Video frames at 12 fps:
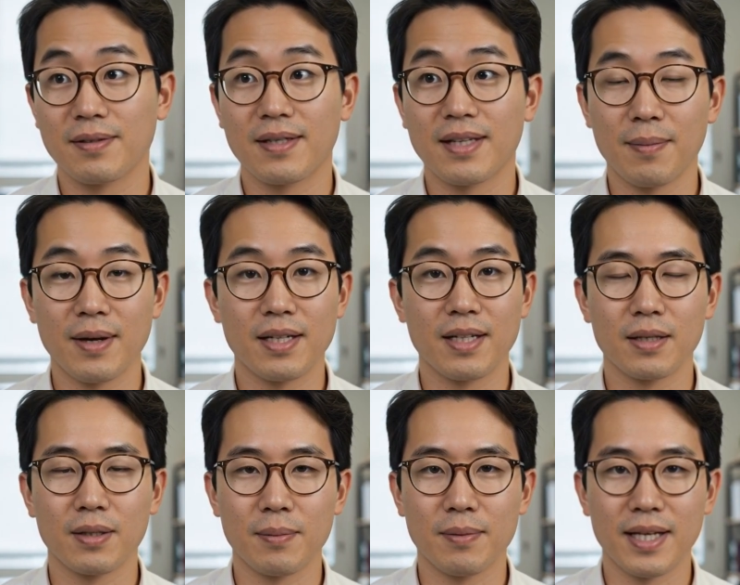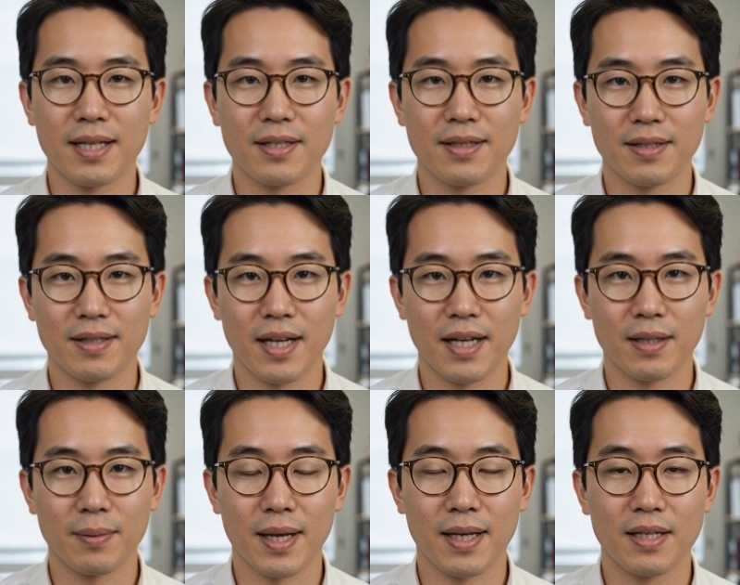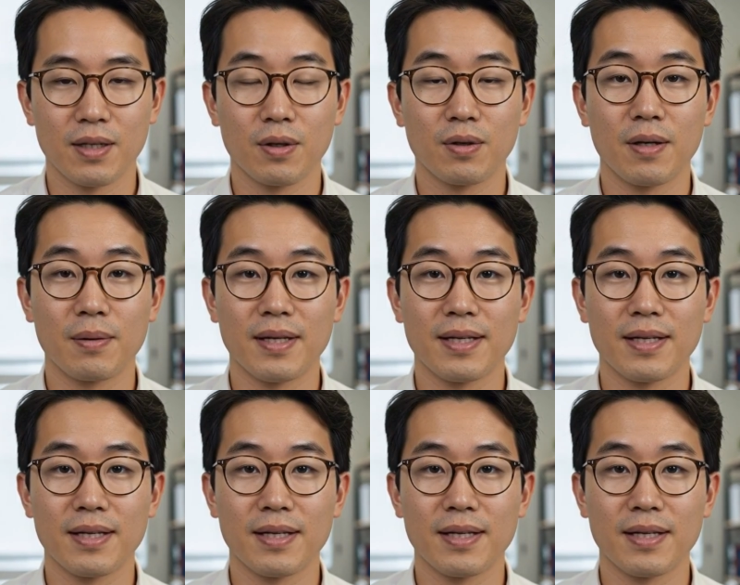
Semiconductor applications demand extremely